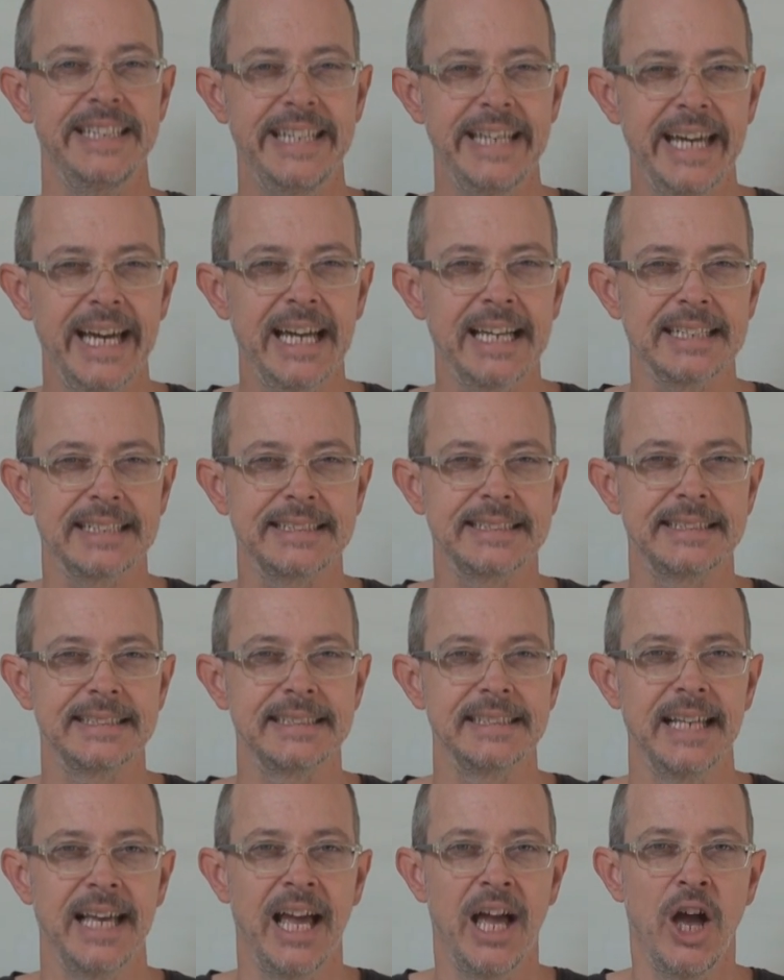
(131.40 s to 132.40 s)

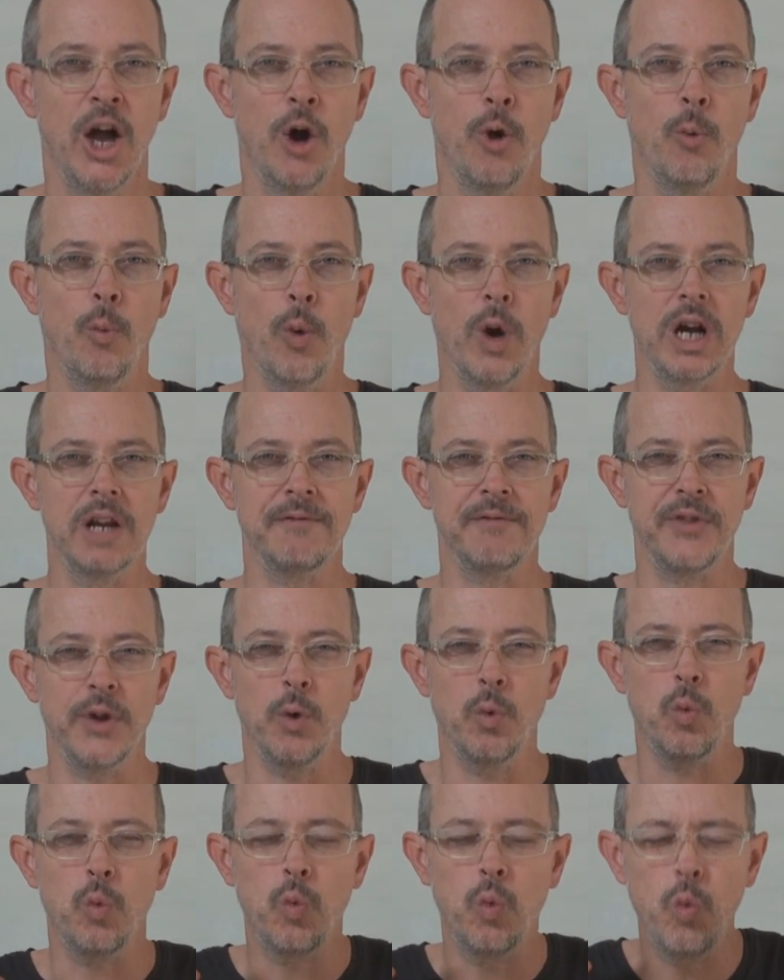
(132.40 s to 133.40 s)
Yes! One of
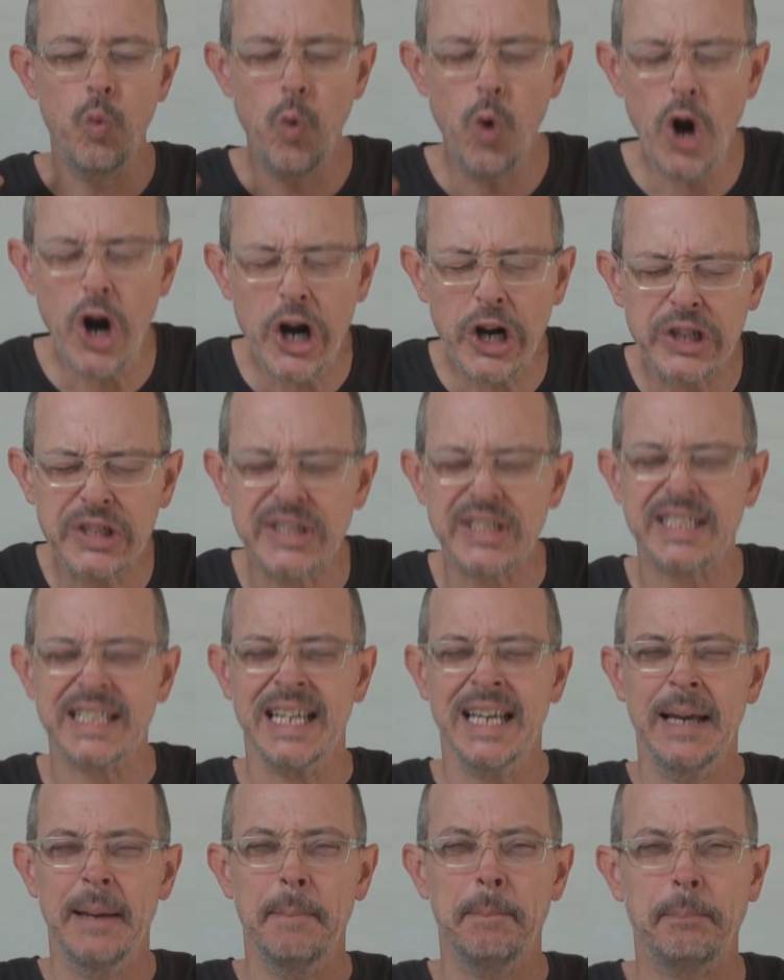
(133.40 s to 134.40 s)
the
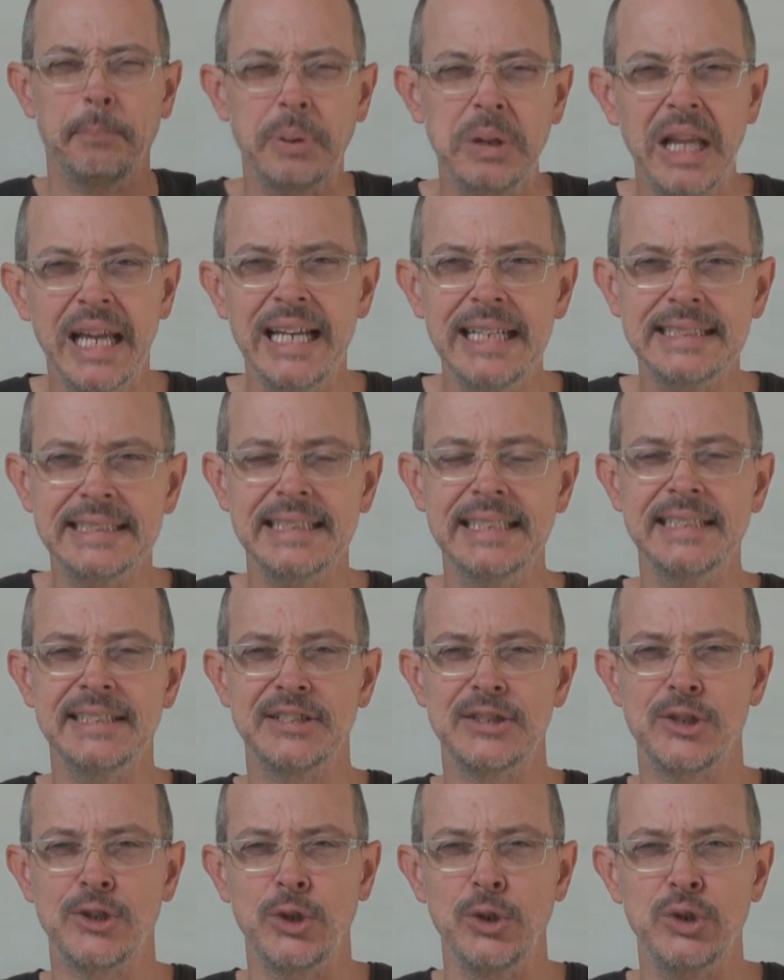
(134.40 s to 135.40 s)
worst
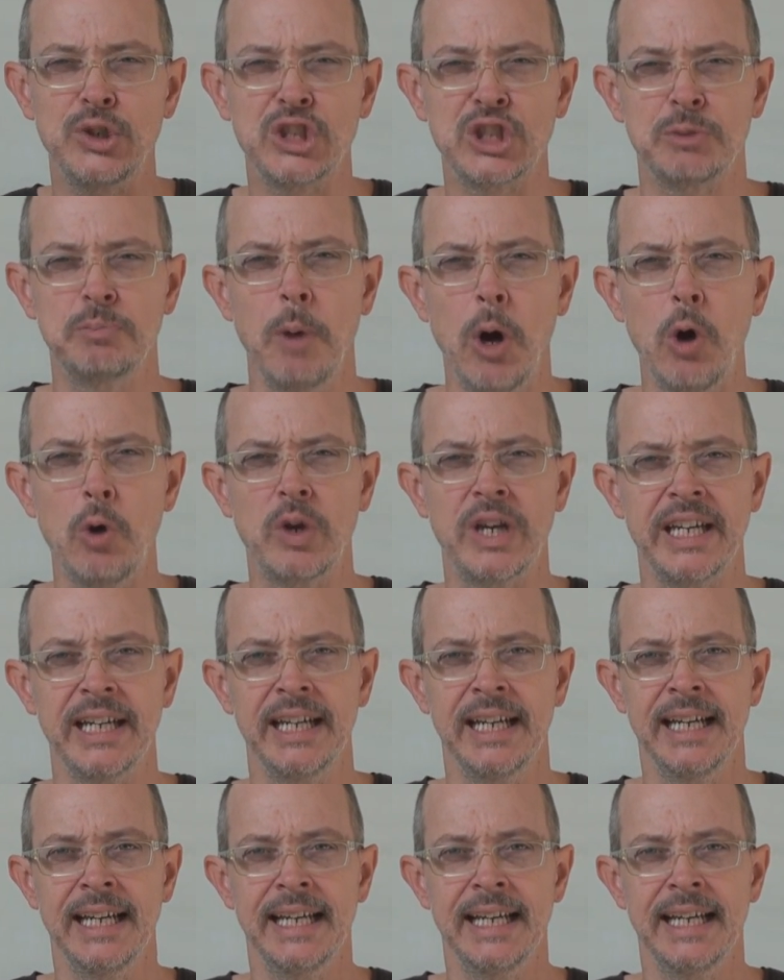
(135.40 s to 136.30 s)
places to smoke